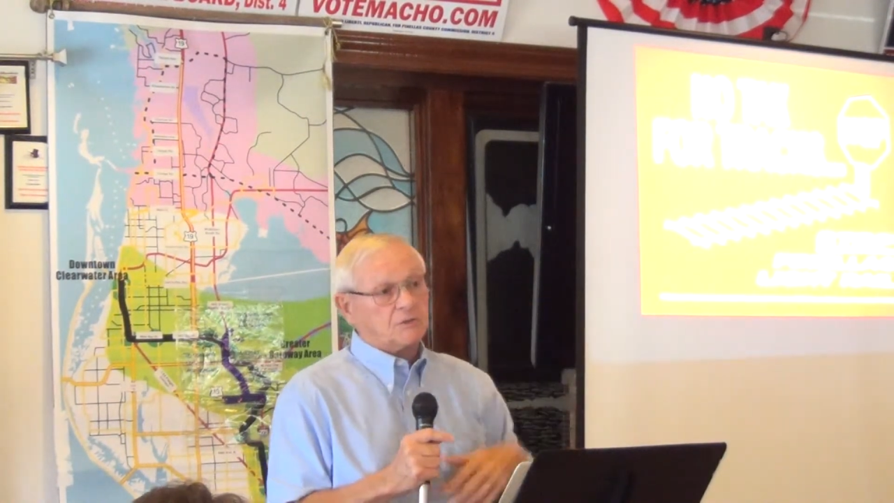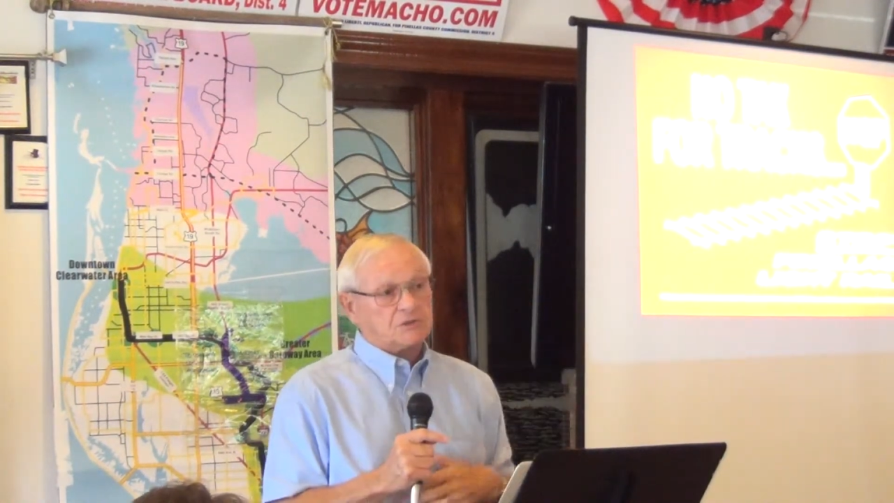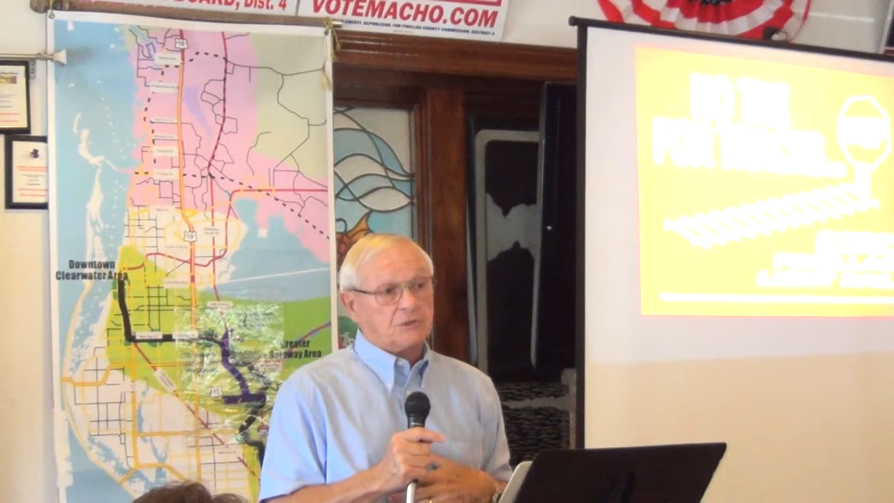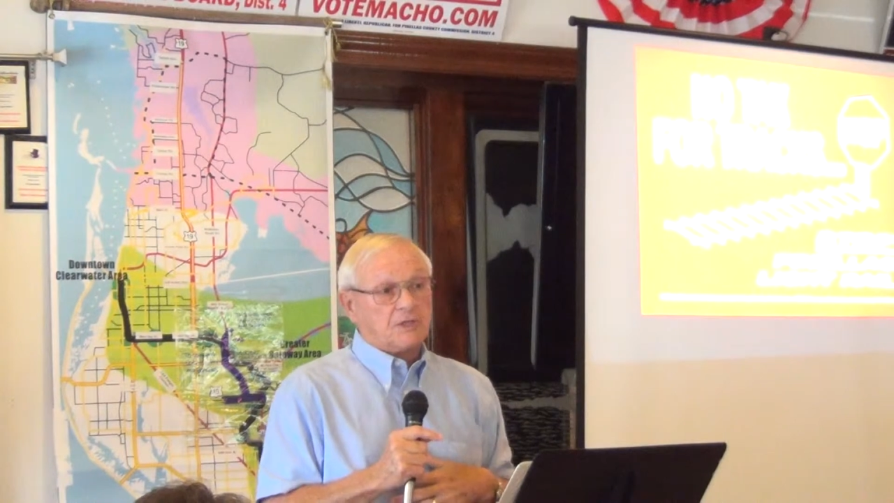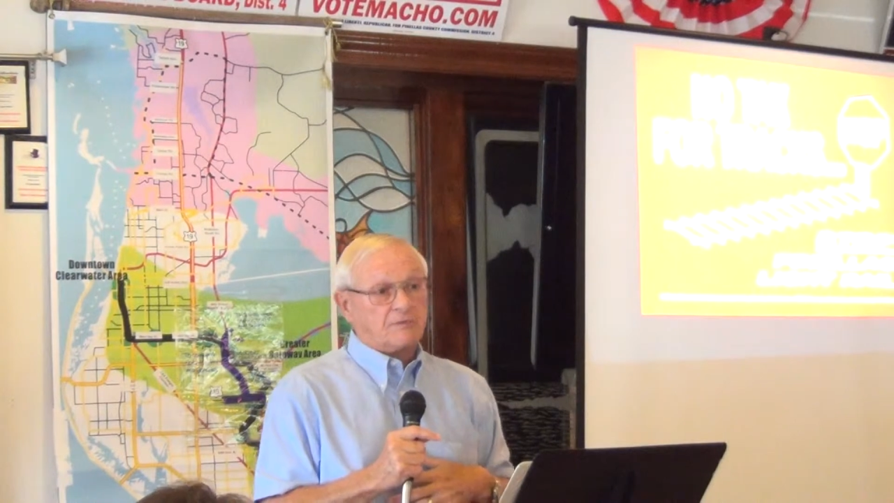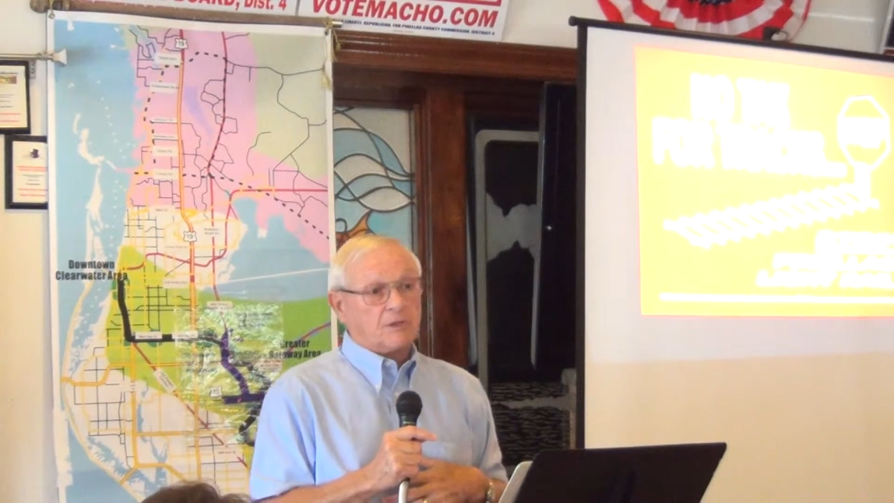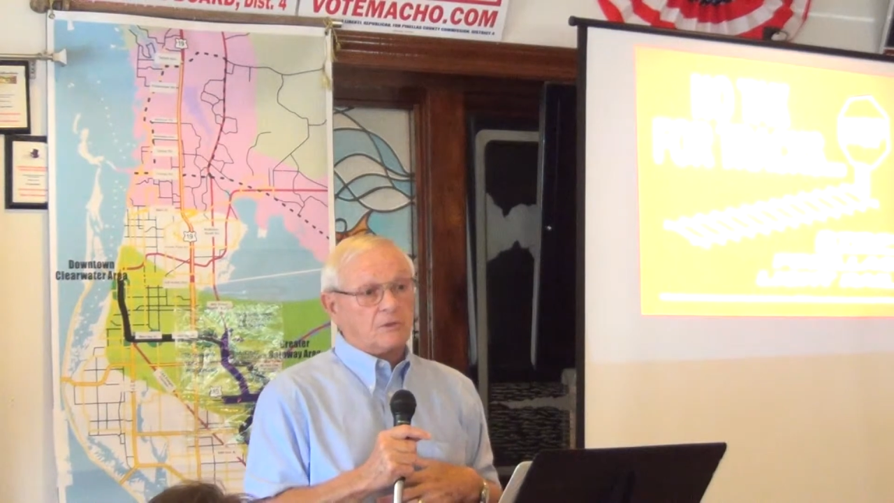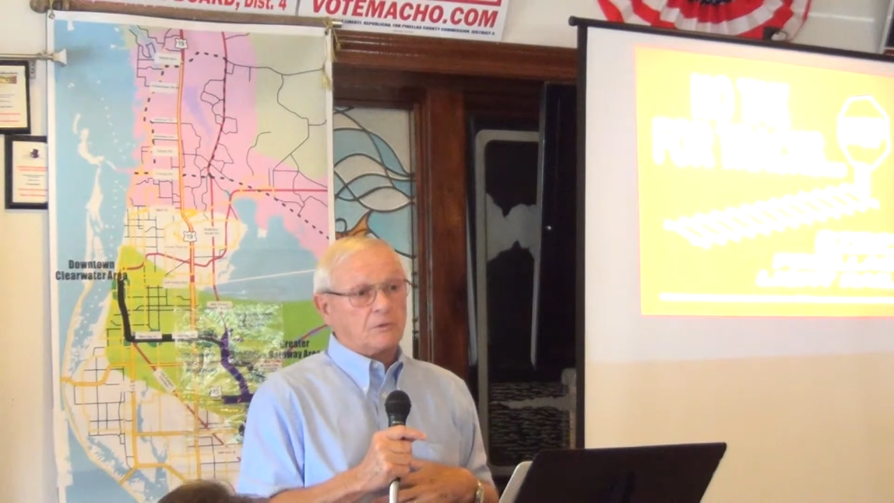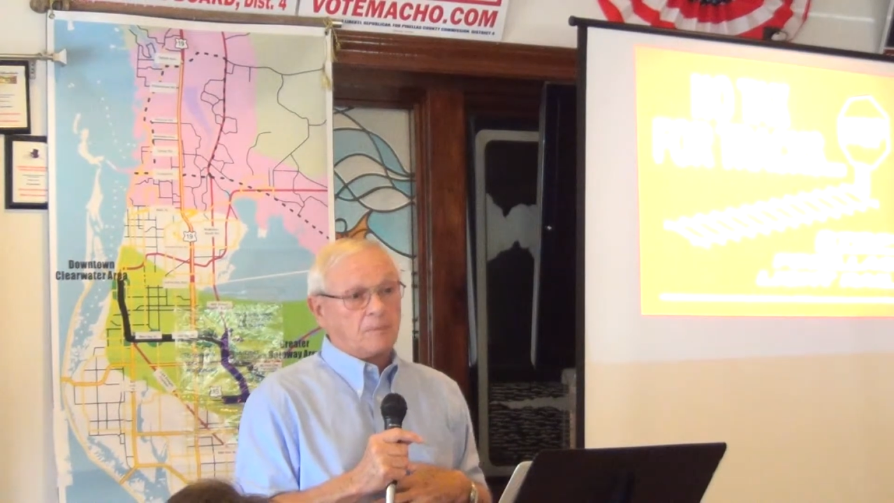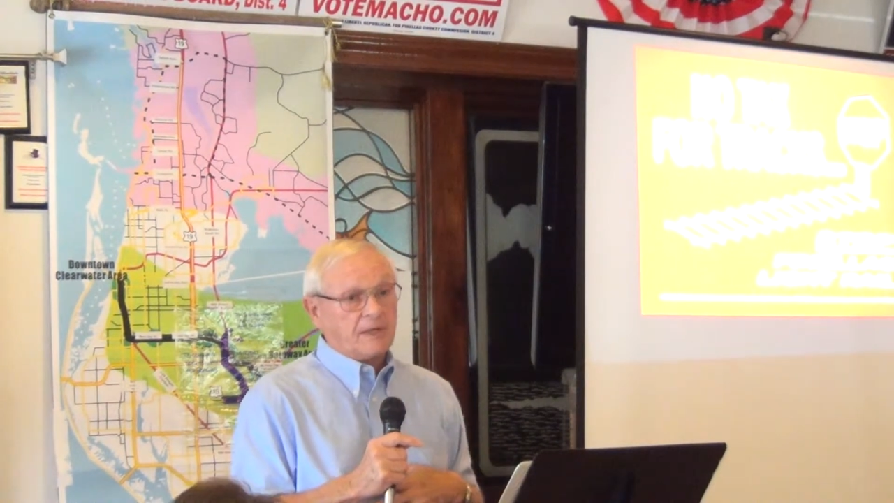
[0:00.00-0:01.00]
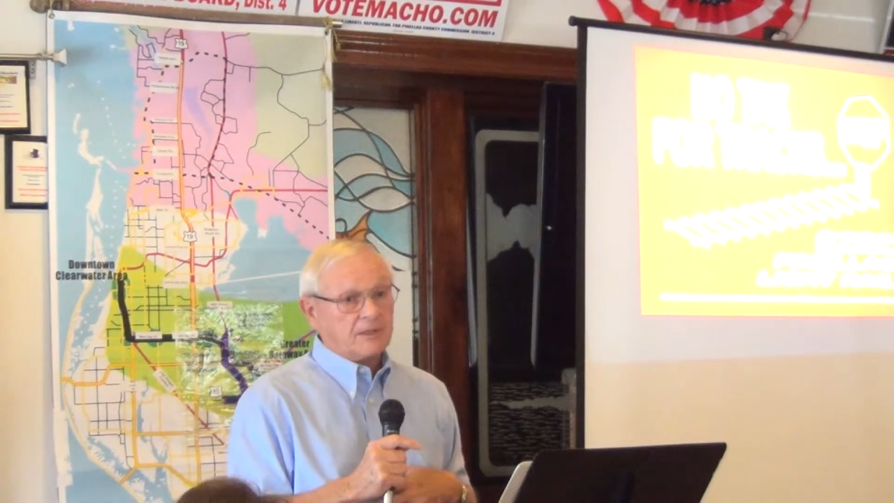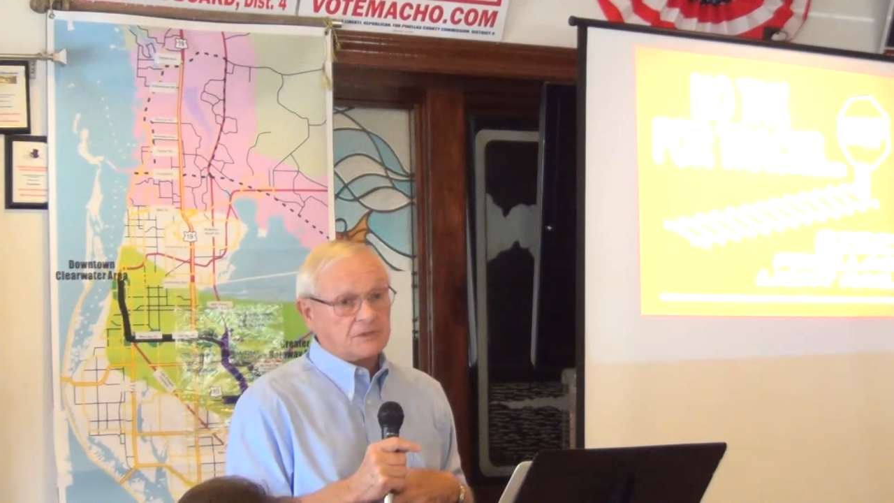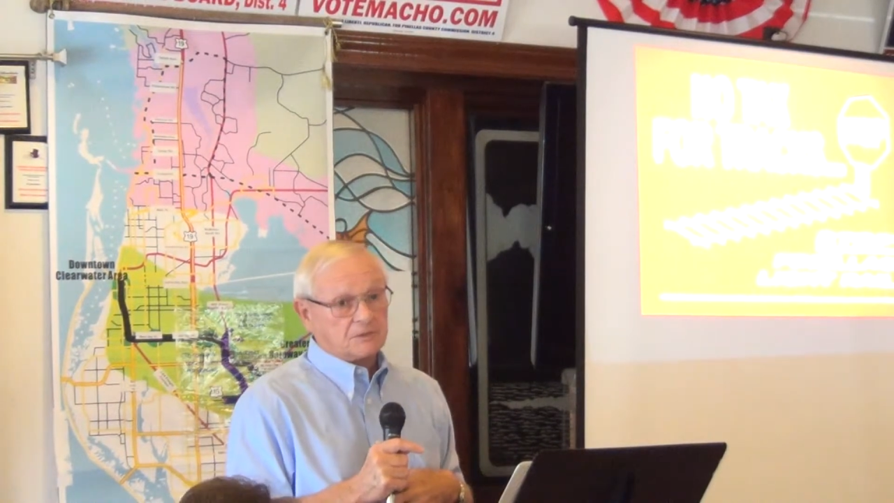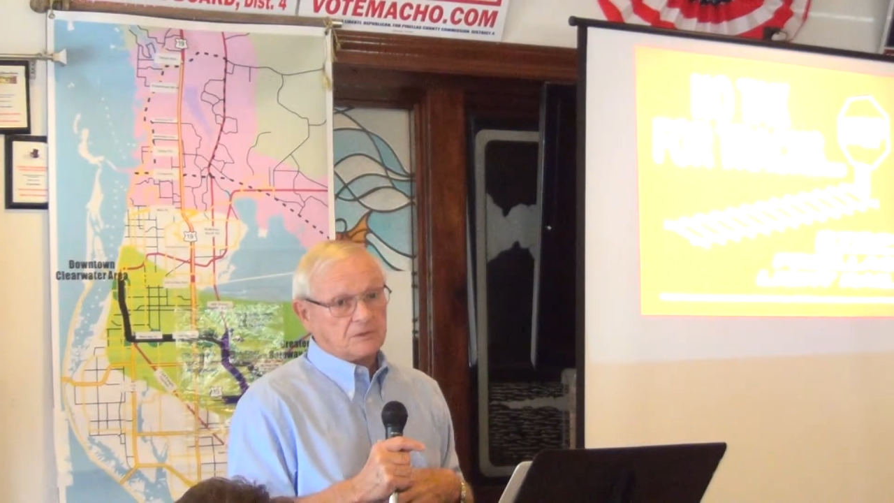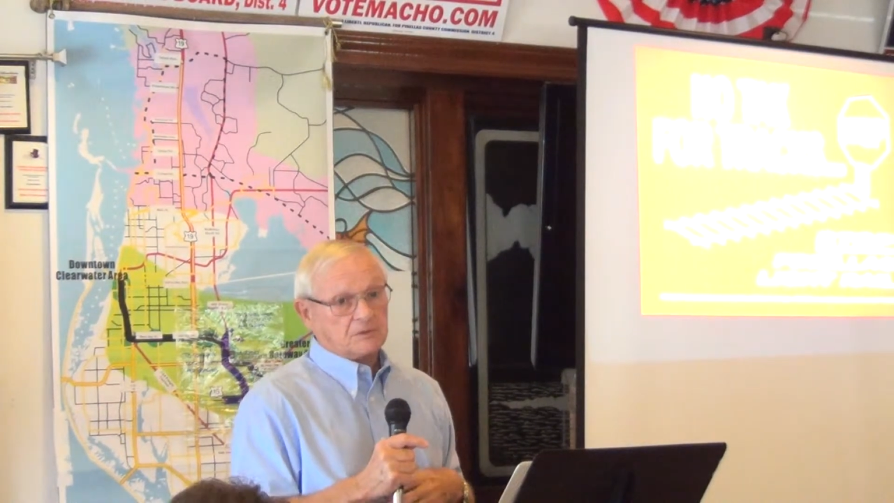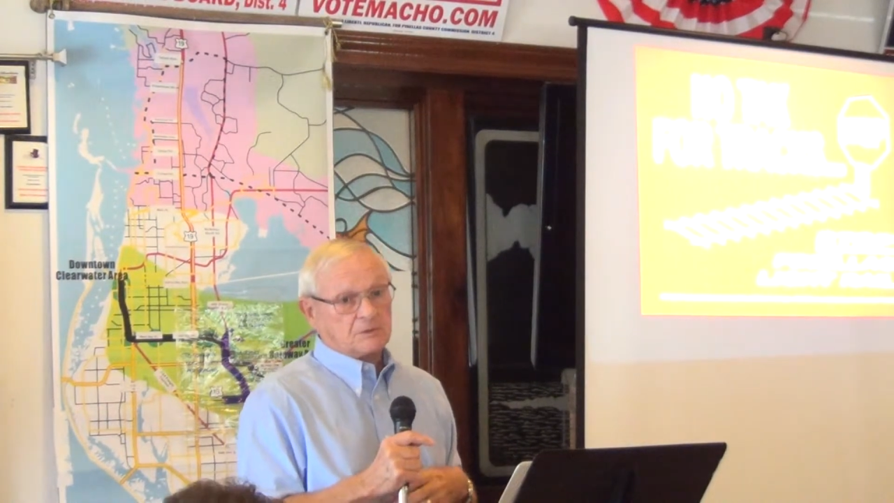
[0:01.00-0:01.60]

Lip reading: still have a local patch.